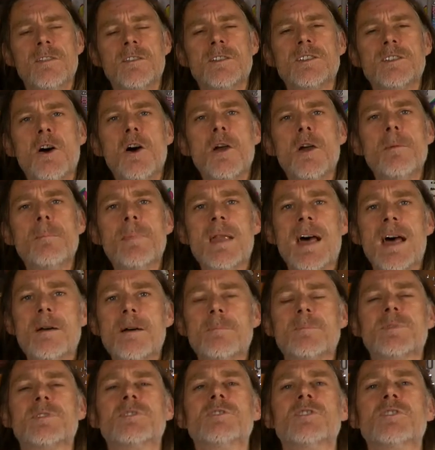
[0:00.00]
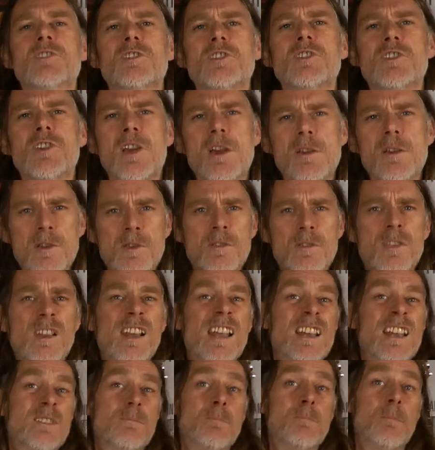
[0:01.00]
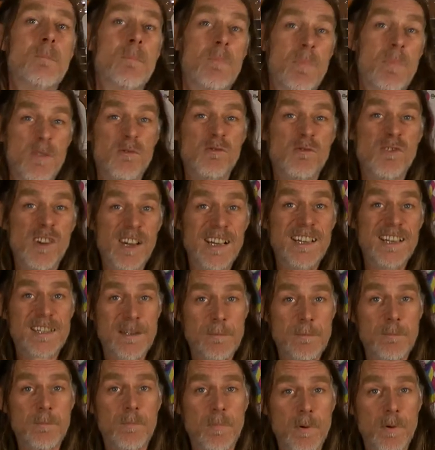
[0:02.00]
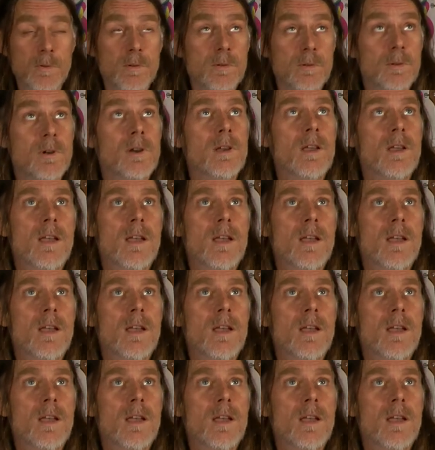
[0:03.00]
time lapse just to show you the last really simple